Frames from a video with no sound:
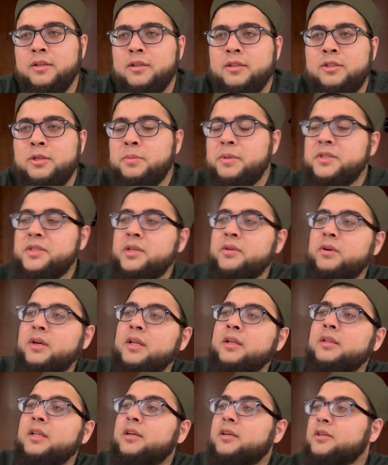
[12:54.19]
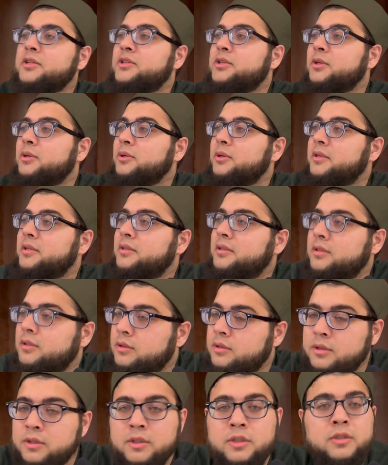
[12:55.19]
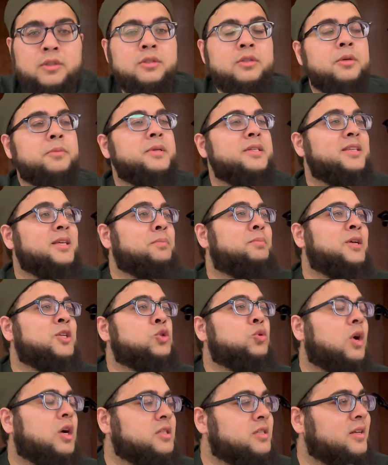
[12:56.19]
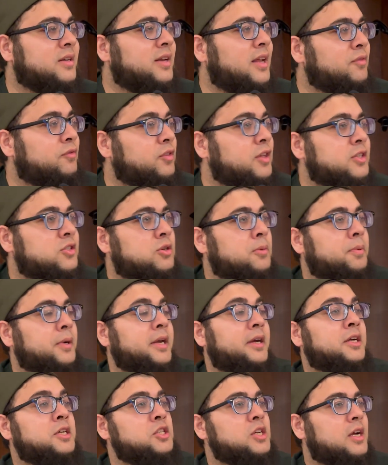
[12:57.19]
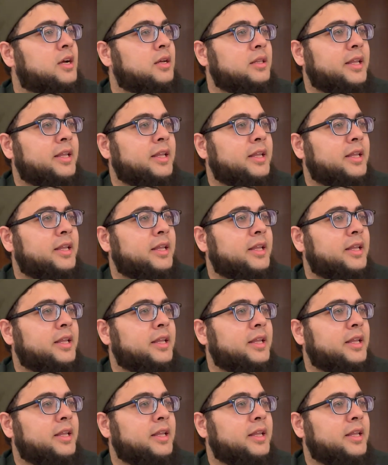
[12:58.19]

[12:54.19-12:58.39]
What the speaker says: Too busy running liquor stores. Too busy binge watching Netflix to pray Isha.